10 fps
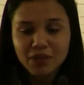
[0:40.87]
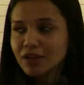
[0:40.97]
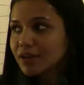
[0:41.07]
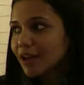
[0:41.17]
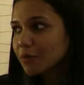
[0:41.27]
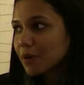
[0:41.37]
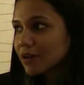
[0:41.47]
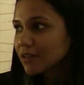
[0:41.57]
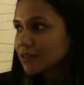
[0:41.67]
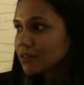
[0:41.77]

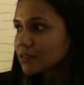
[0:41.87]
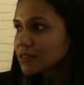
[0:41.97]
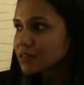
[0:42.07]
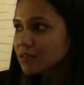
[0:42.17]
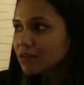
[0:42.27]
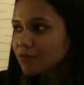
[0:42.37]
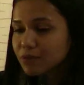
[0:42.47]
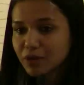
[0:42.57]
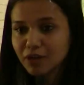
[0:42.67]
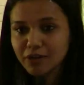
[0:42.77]
nanoparticles
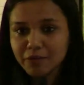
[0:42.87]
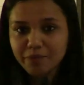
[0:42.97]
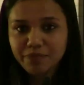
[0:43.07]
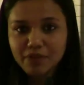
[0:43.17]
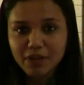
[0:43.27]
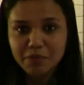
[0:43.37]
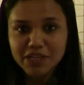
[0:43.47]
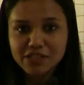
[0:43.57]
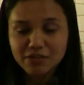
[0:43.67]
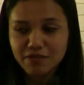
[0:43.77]
that are
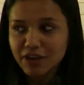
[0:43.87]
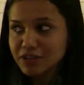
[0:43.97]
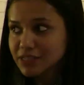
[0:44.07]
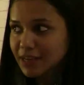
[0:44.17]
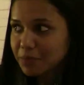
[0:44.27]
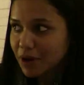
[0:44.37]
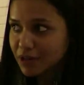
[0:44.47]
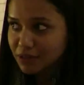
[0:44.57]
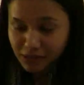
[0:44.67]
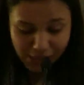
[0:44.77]
based on virus-like
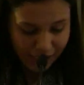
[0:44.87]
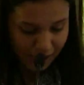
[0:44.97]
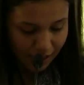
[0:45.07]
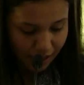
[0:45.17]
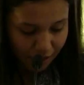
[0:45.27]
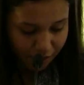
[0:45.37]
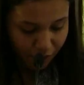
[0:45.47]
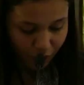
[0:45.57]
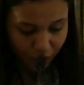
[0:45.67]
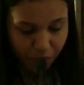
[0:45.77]
particles
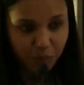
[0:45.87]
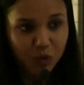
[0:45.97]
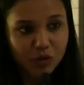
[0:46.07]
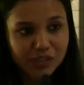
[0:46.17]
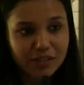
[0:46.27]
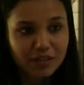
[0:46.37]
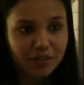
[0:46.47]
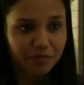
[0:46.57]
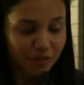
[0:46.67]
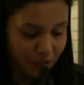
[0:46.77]
for mucosal
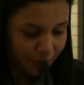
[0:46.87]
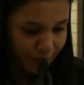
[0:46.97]
delivery.